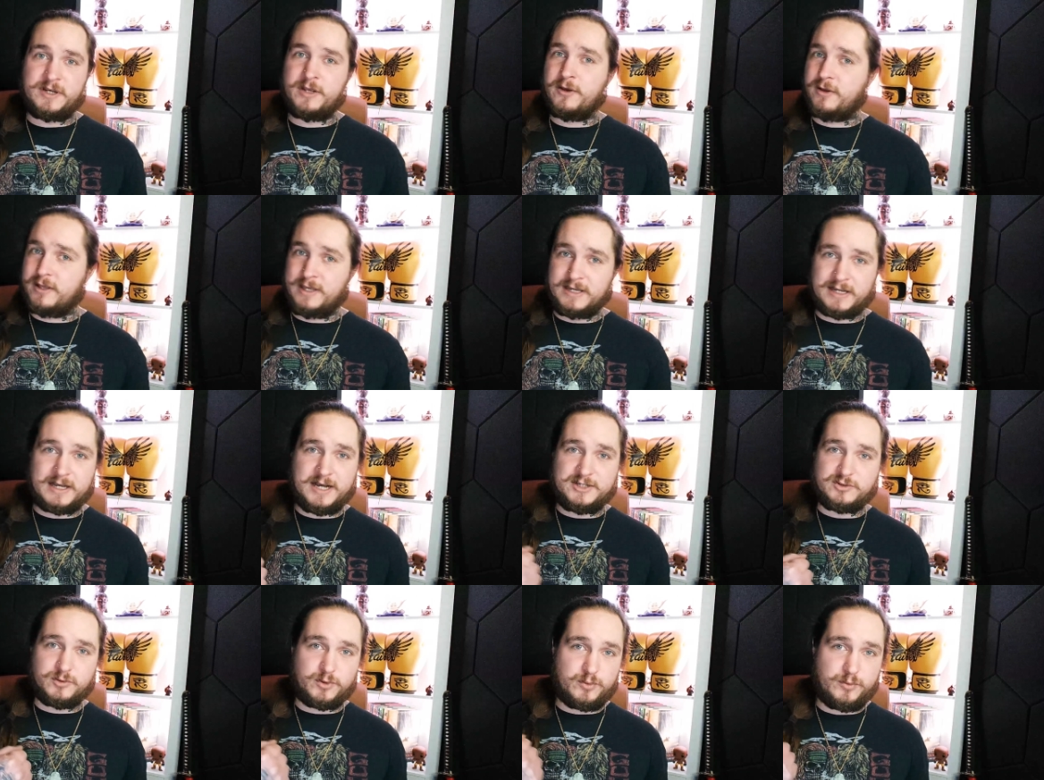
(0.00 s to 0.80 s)
He'll hit
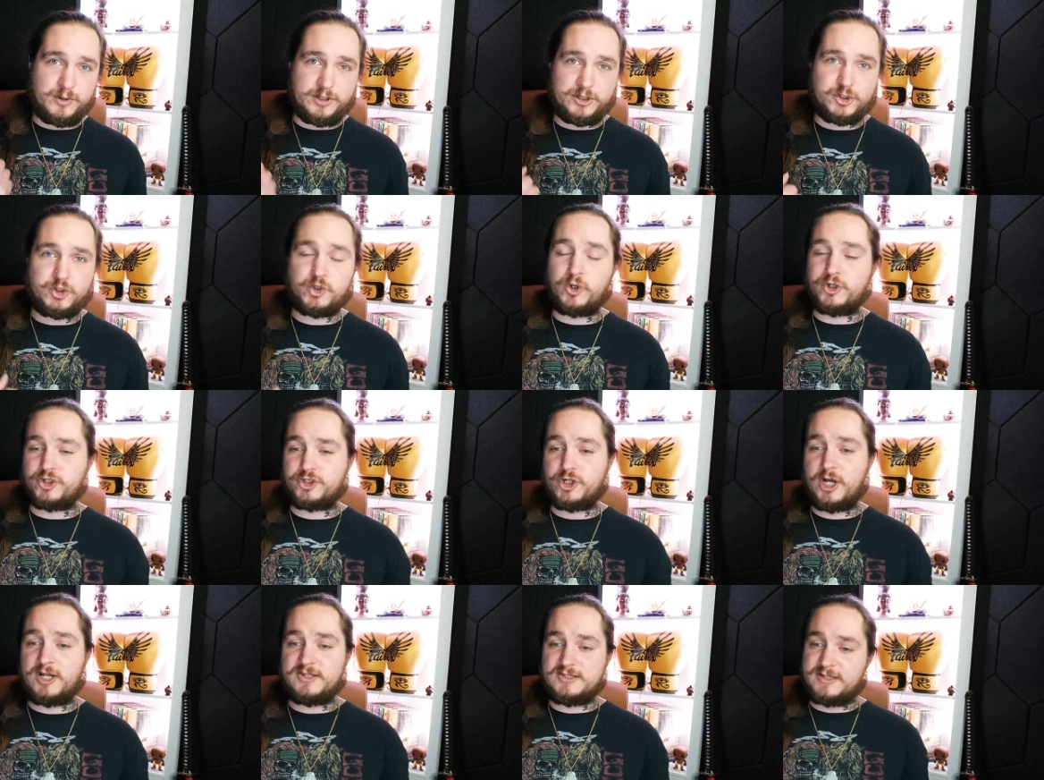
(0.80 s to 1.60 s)
guys with really short
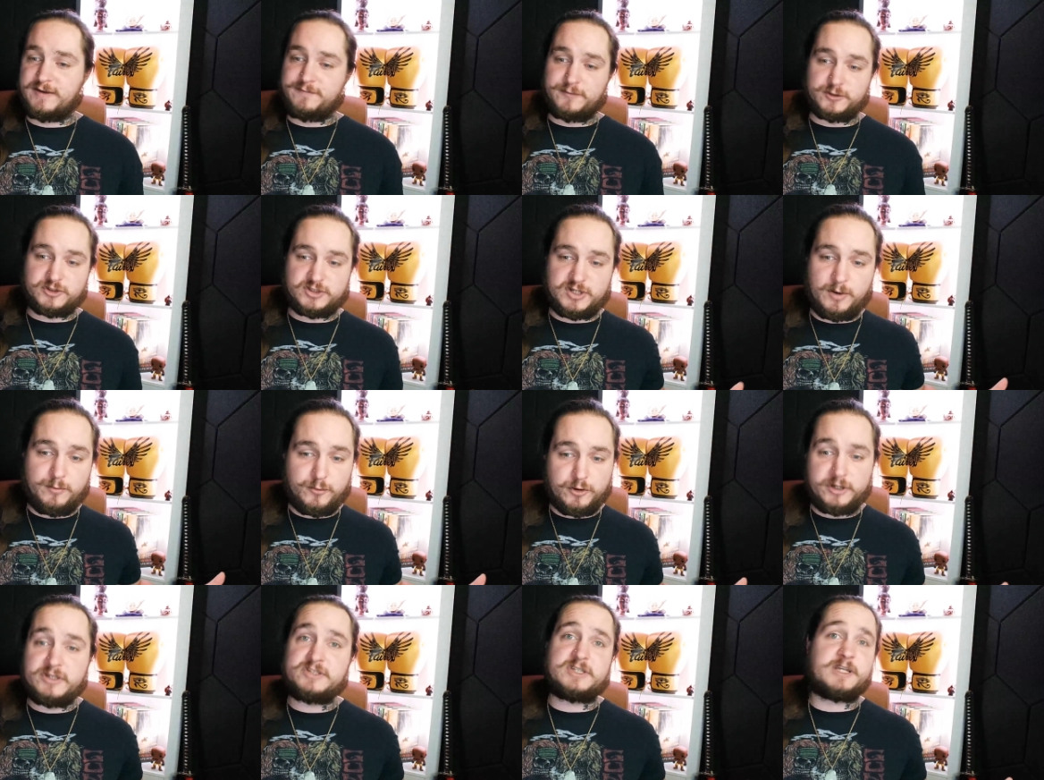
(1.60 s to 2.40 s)
shots that for some
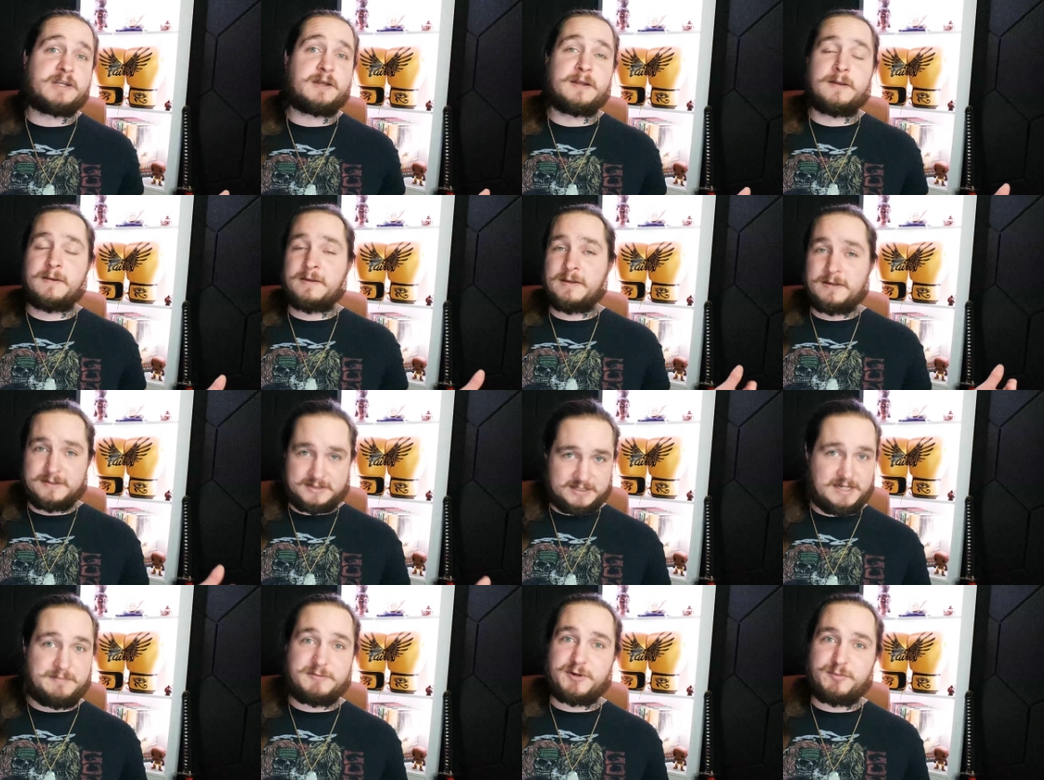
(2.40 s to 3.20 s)
reason
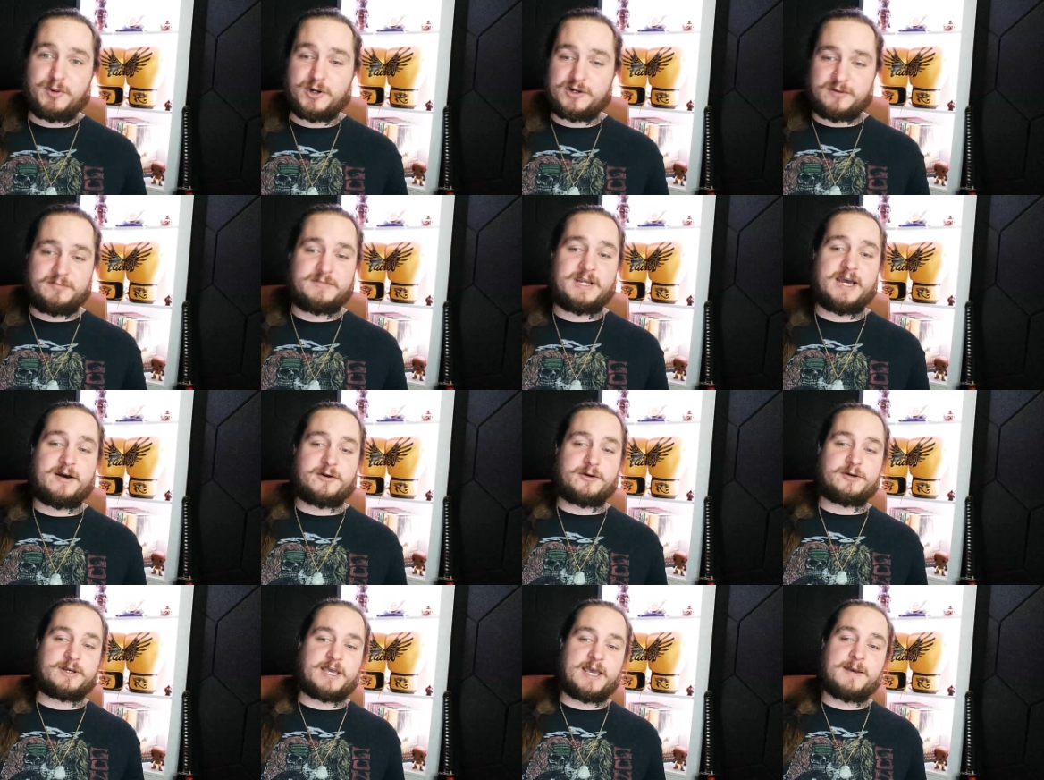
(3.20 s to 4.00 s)
seem to put him down,
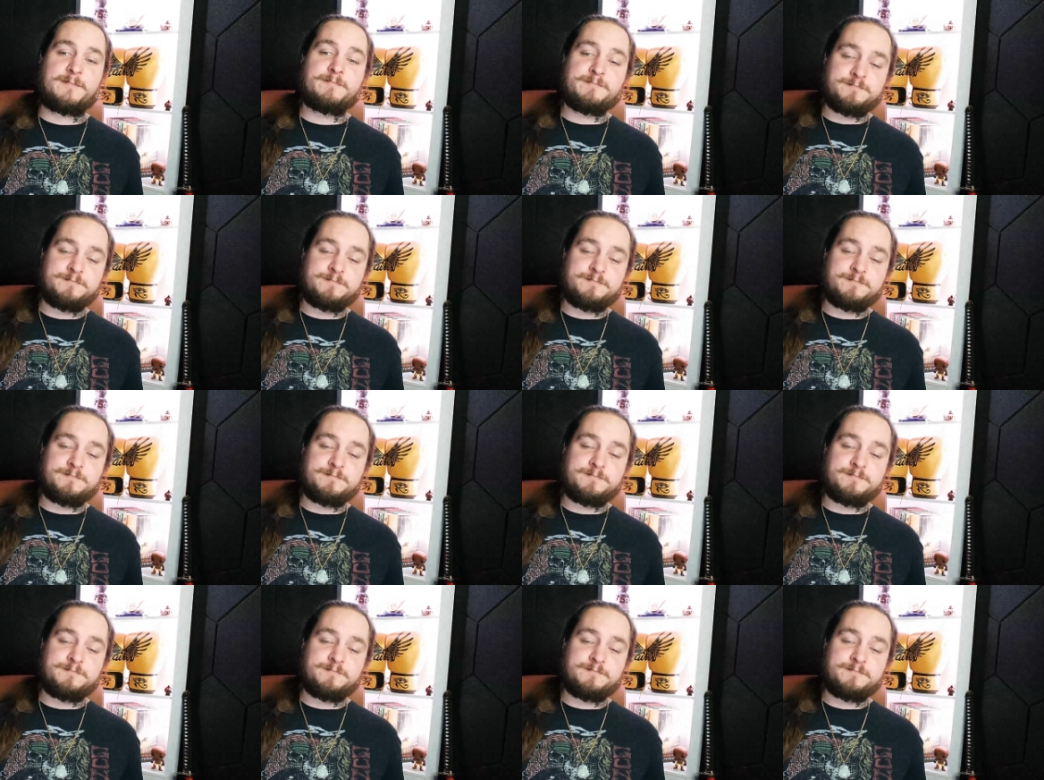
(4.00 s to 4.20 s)
okay?